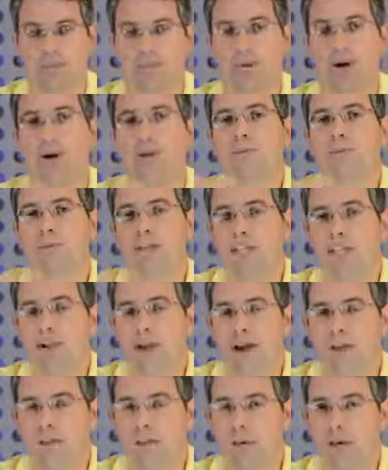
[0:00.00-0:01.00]
Hopefully you
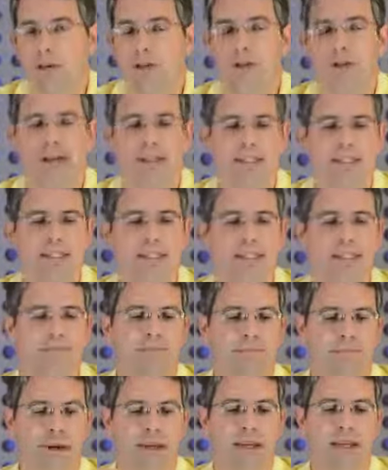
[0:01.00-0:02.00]
have a pretty good idea,
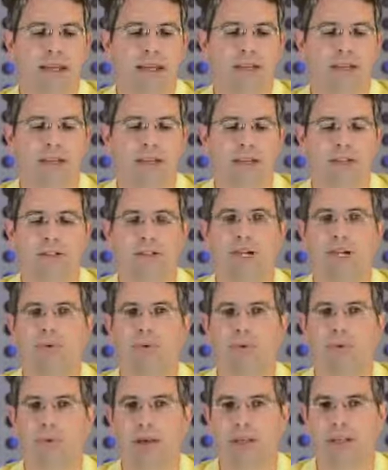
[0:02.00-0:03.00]
but there's a
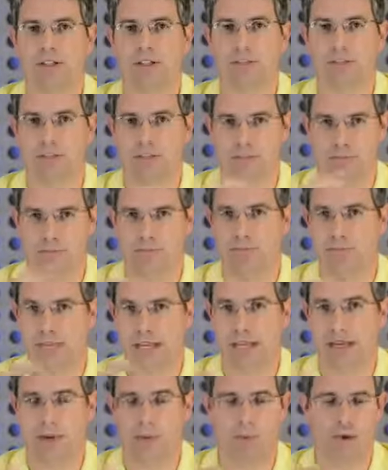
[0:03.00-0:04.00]
couple ways you can
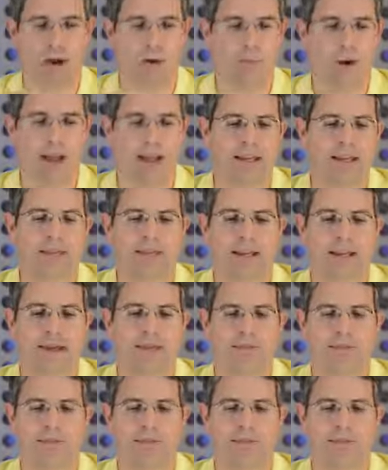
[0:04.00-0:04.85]
take a whack at that.